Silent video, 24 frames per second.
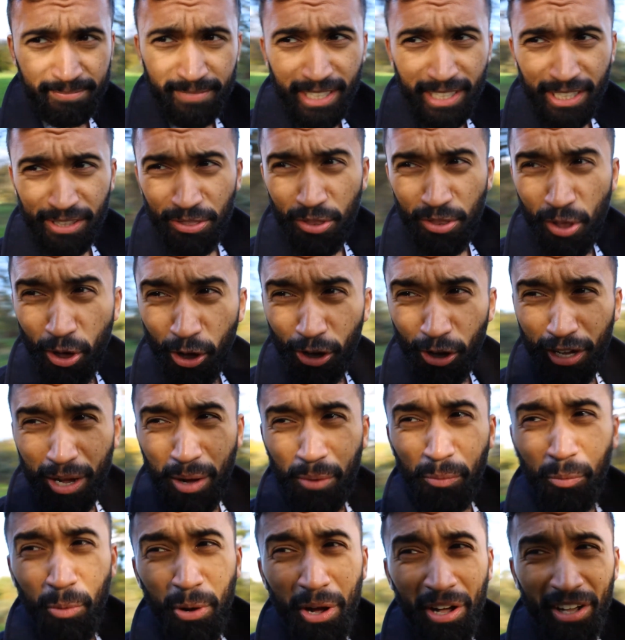Not a
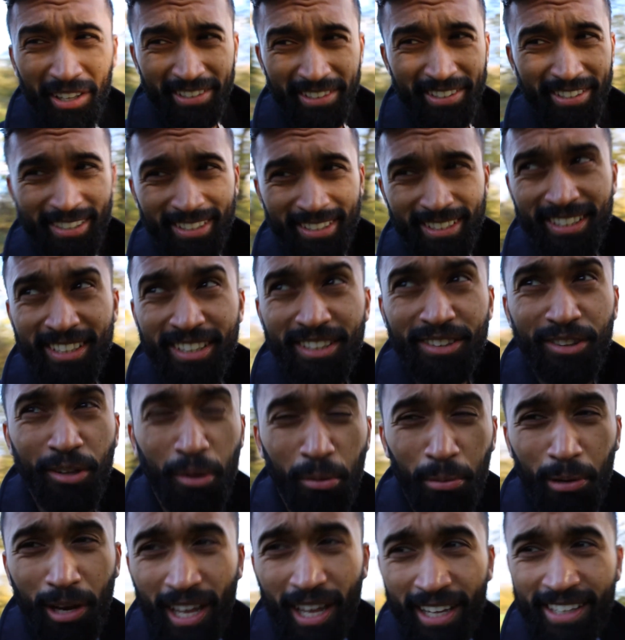word, no
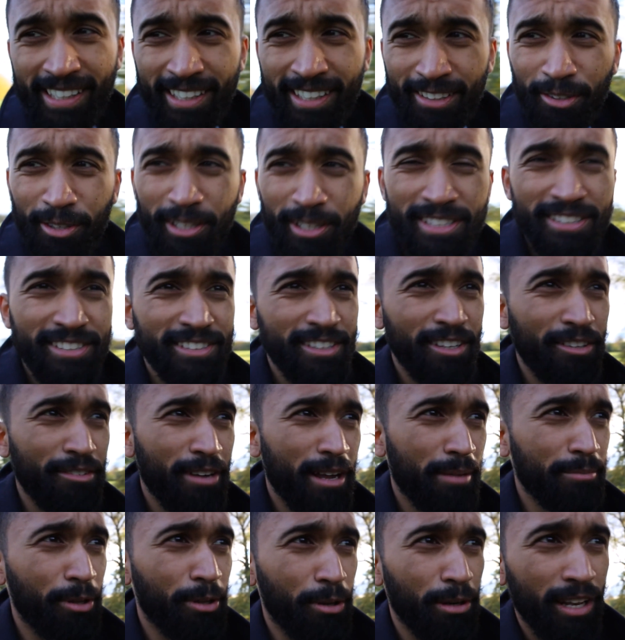liking on
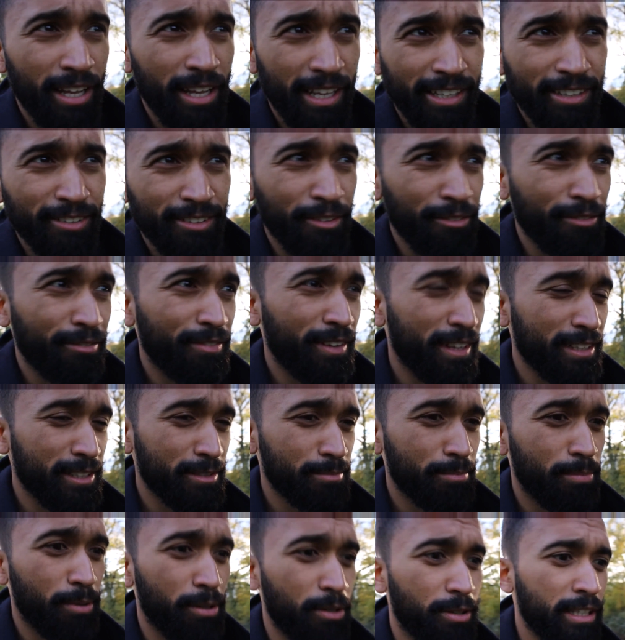Instagram, no liking on
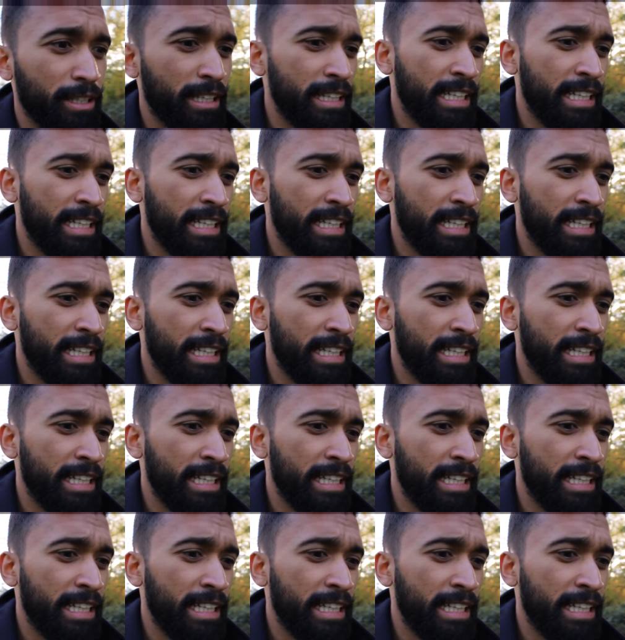Facebook,